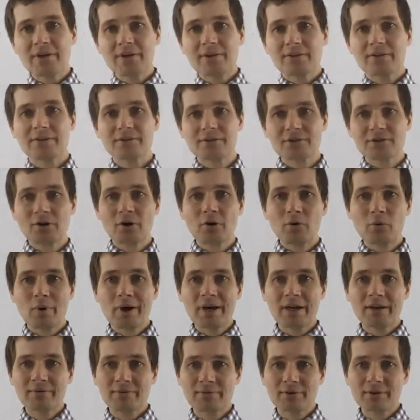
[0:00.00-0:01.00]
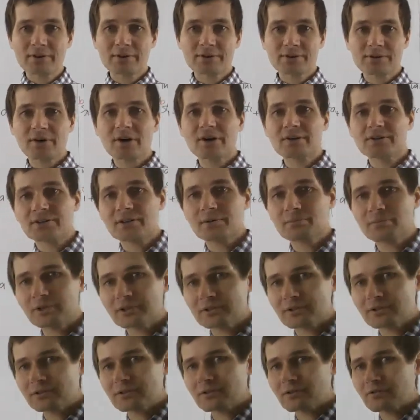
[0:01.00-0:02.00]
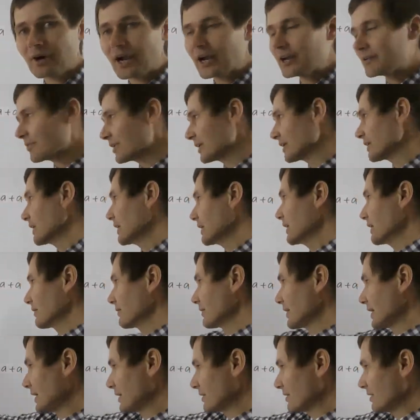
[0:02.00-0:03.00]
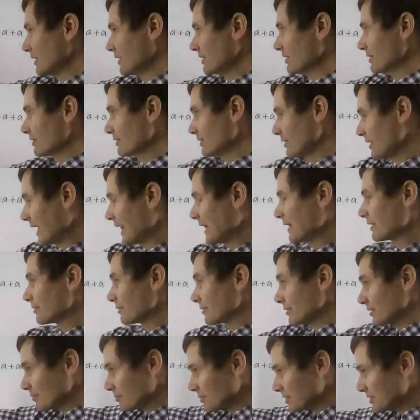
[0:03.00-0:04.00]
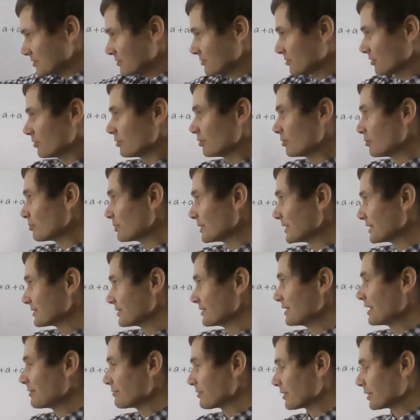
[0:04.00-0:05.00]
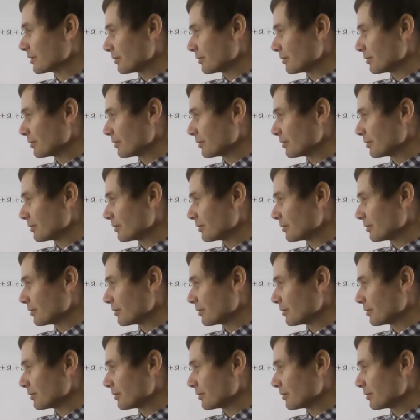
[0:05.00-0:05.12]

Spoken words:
there's no way for the start symbol to derive it, then the algorithm is doomed. It's never